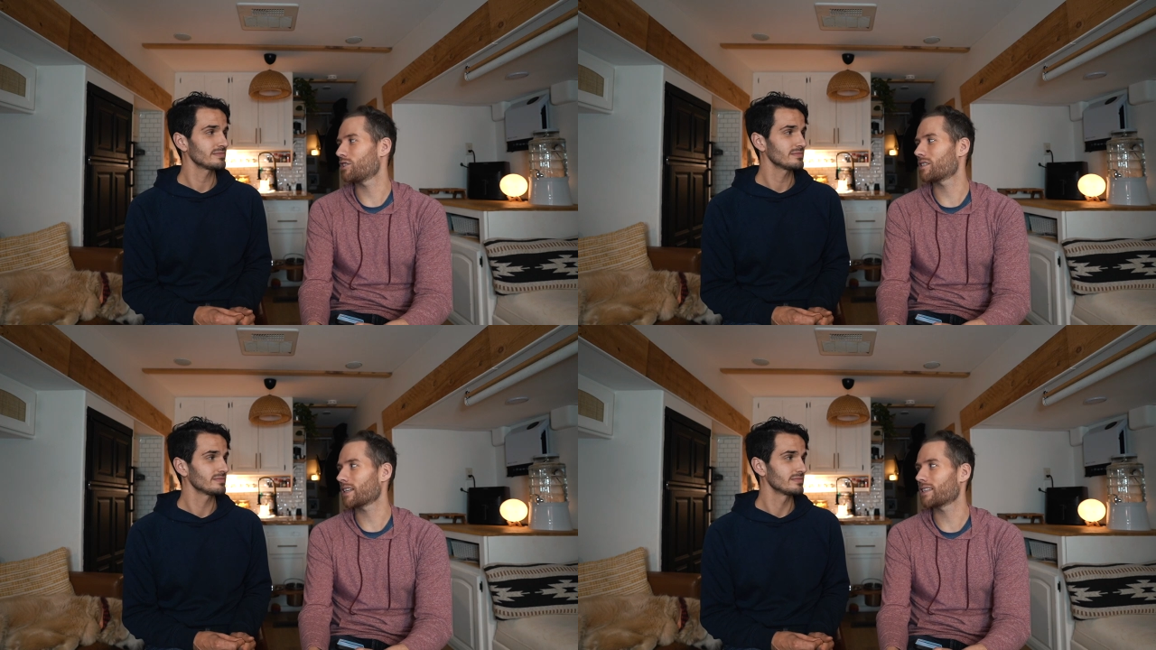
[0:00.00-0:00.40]

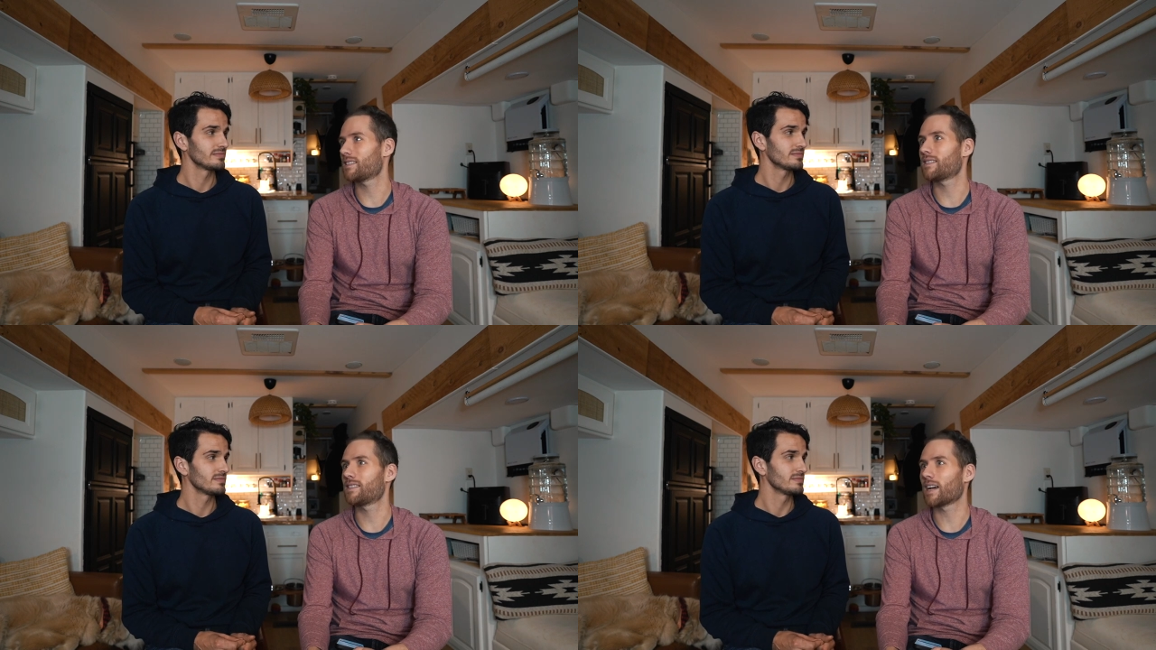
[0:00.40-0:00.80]
Speaker 1: just like
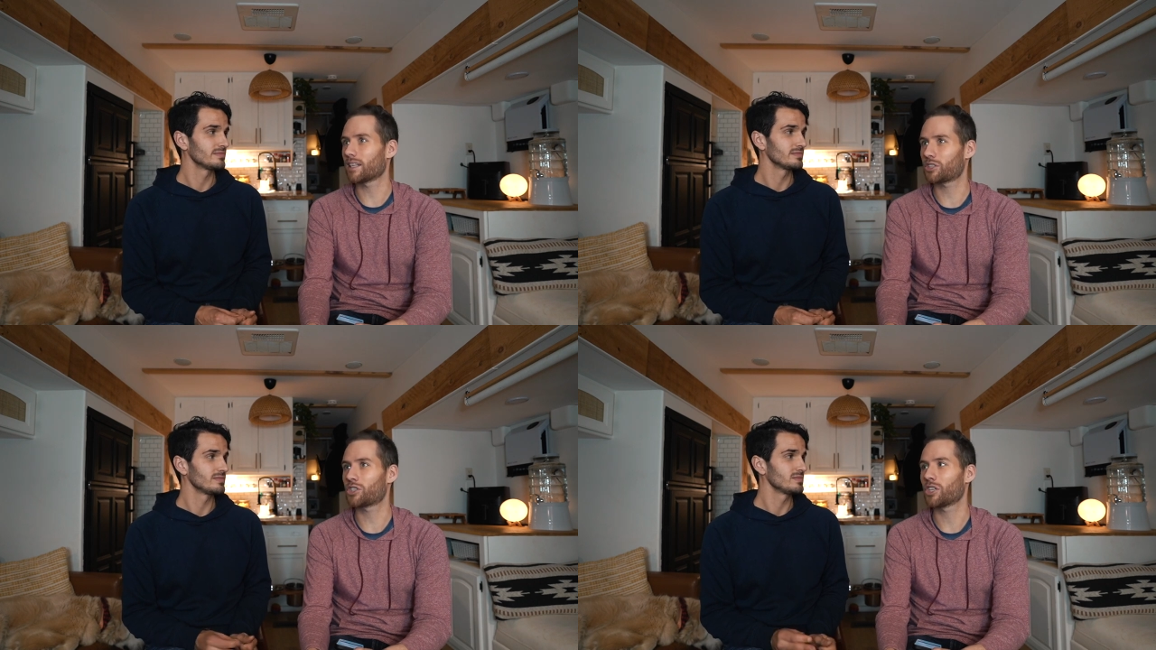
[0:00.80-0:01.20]

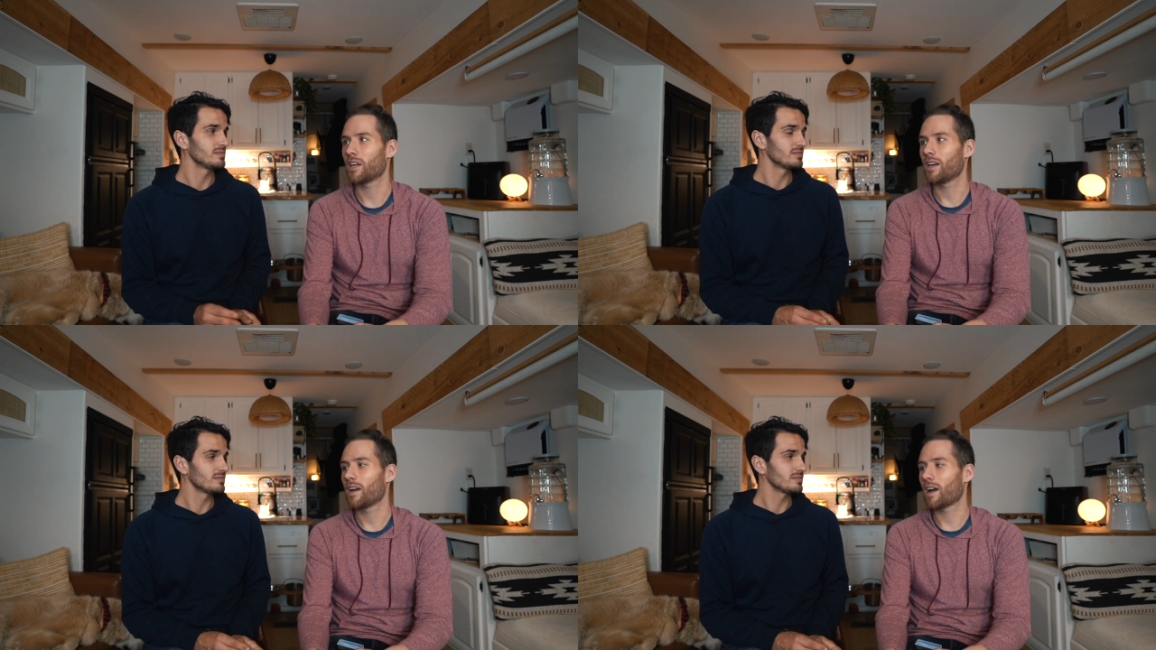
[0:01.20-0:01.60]
such
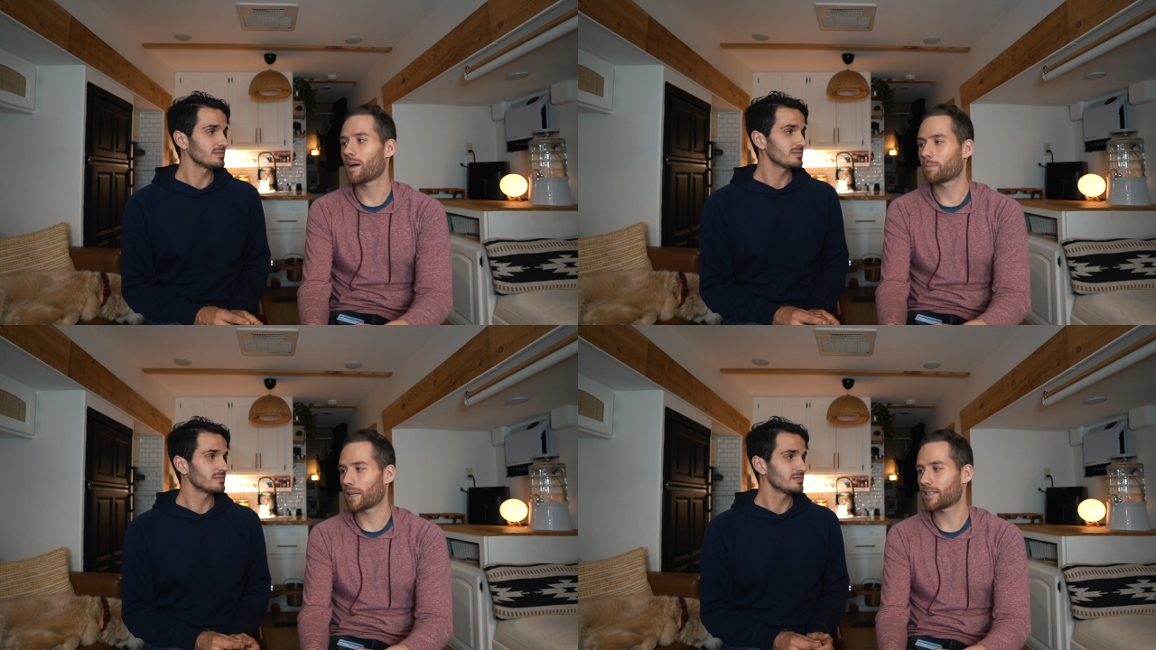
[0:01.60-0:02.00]

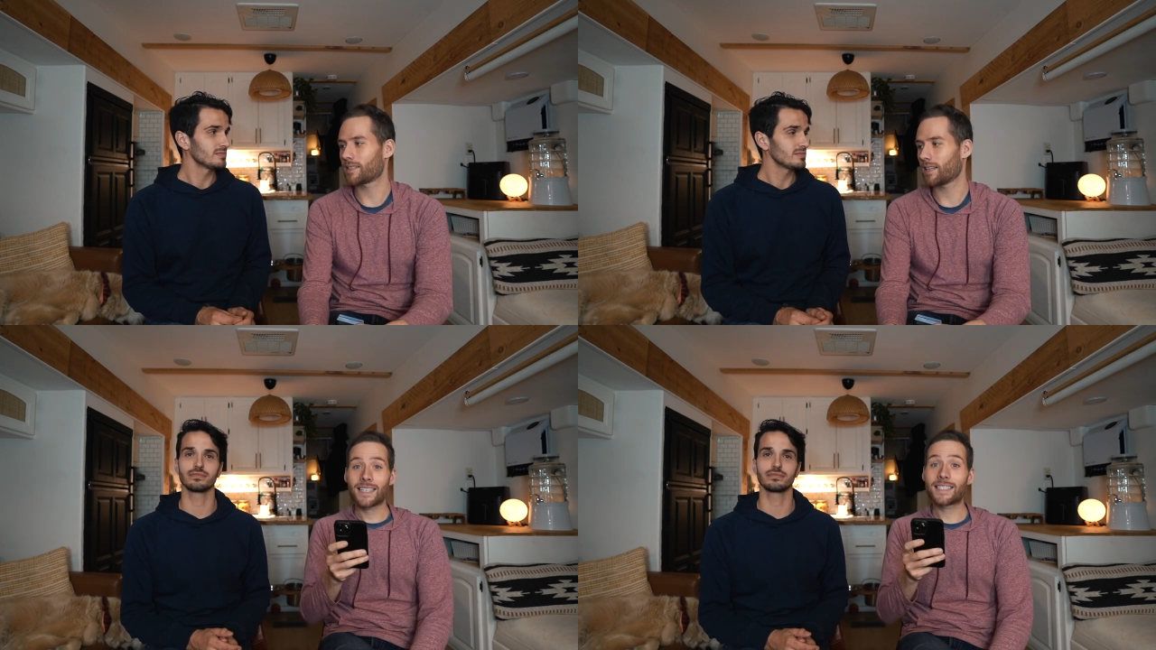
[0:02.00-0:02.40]
a
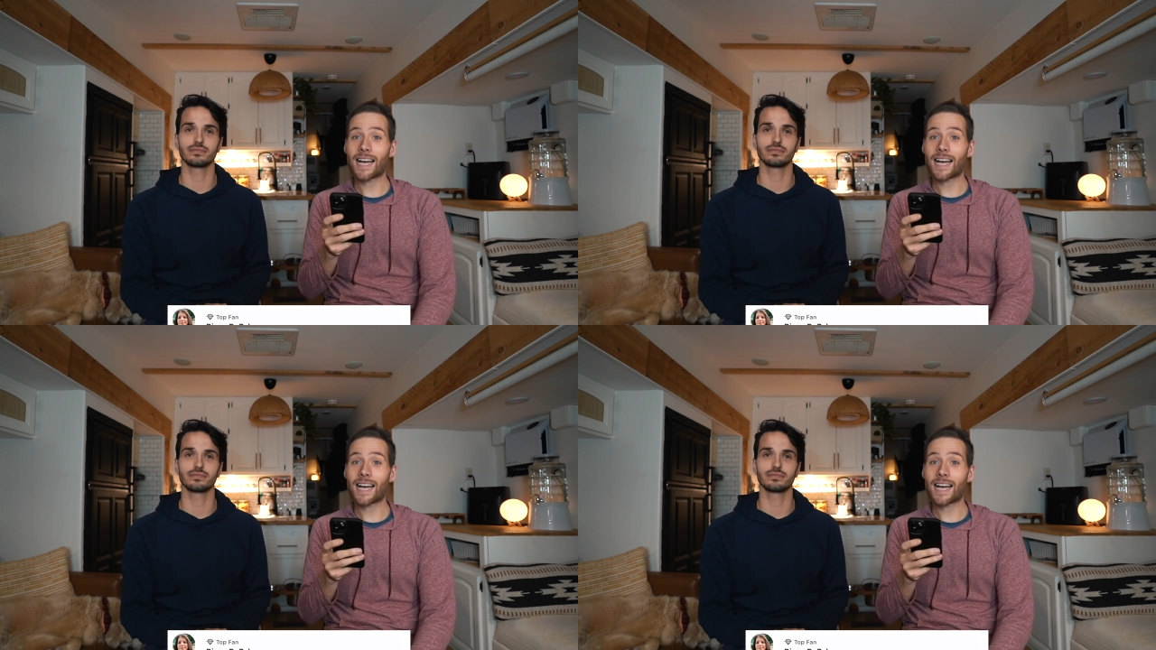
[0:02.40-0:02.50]
blessing.